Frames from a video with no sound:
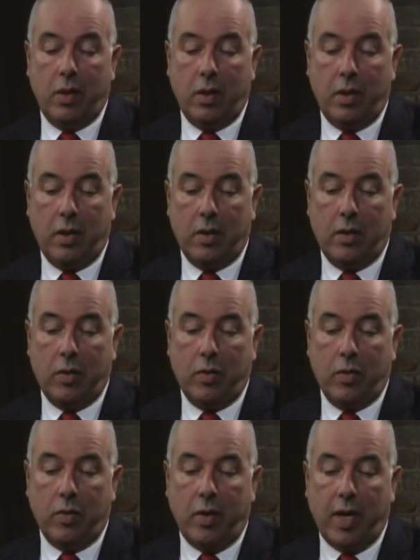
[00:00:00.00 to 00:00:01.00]
uh,
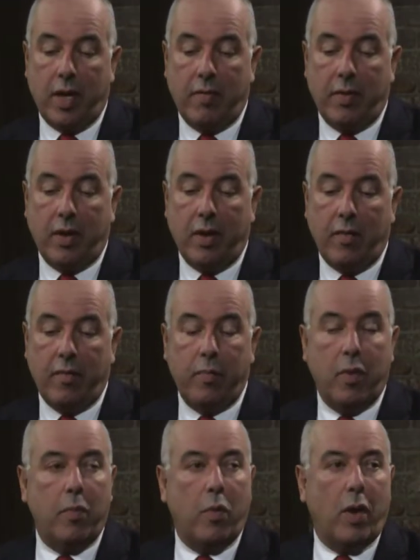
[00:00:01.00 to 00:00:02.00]
we don't have enough
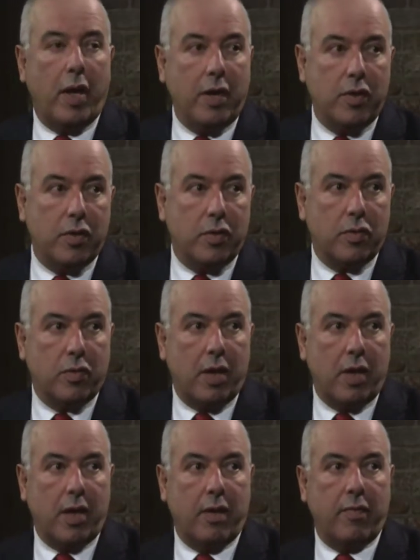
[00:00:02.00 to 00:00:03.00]
population to
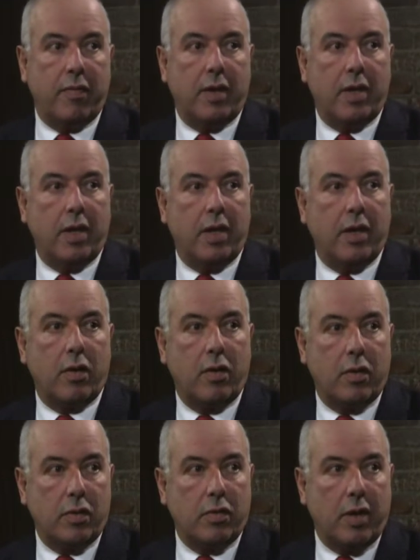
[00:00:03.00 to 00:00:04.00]
have uh, a
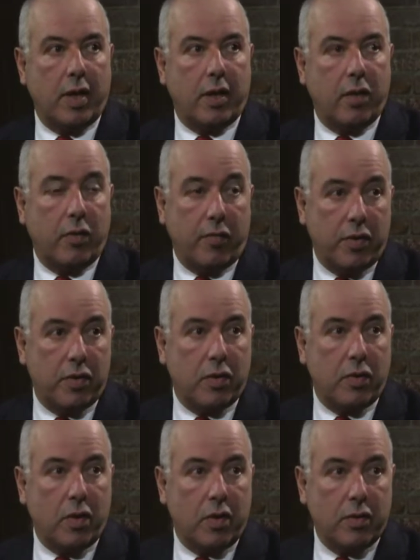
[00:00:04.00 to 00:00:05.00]
consulate, an
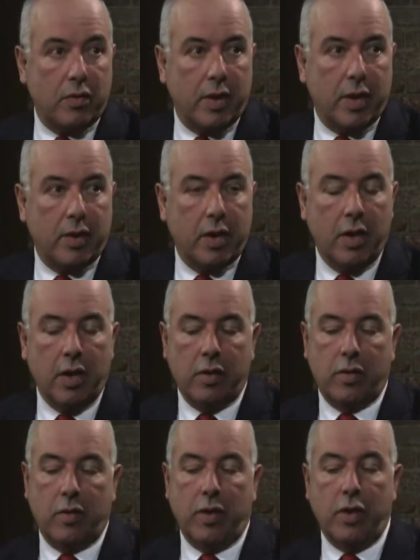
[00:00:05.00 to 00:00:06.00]
official consulate.
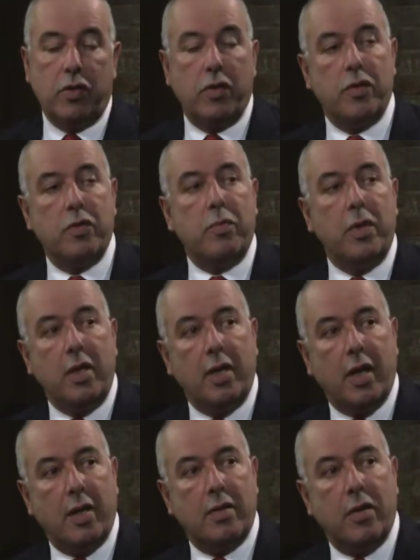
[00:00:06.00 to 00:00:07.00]
So they chose me
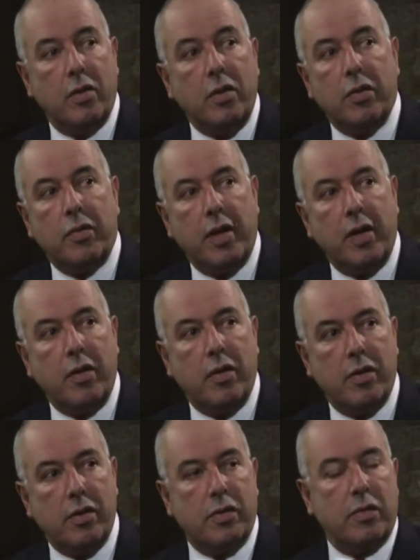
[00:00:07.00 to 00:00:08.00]
as the honorary
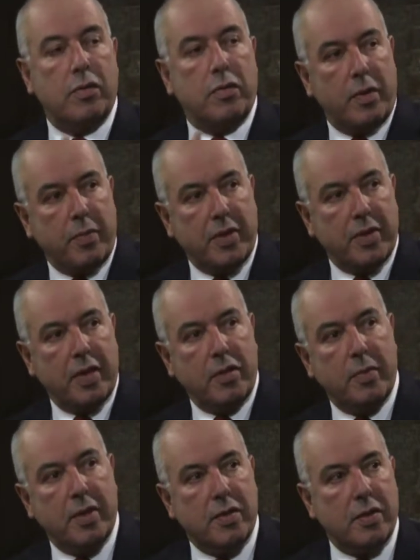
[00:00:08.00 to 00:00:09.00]
consul to represent
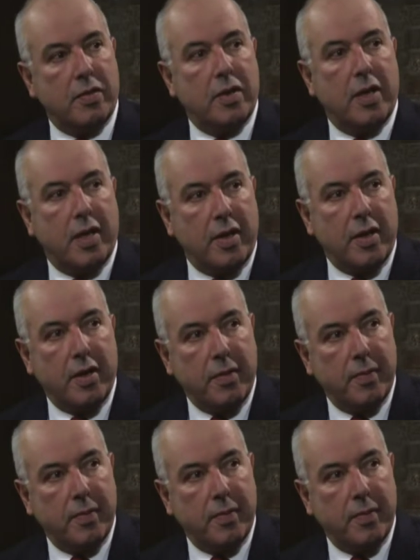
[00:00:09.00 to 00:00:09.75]
Brazil in the area.